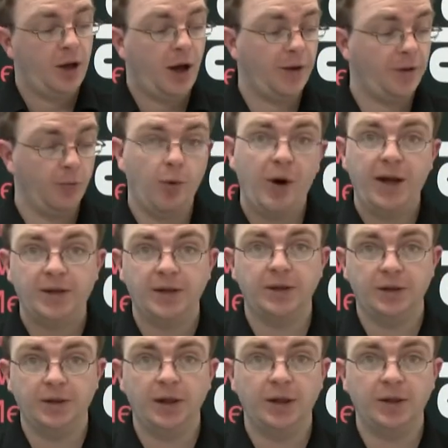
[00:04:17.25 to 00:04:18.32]
and the weight
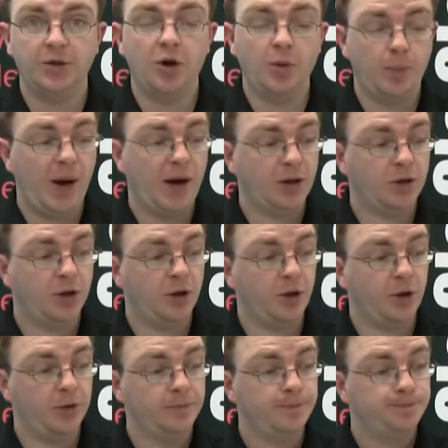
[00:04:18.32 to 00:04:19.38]
is not bad at
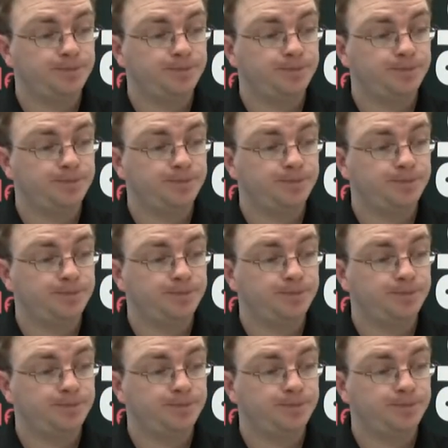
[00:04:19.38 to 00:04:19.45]
all.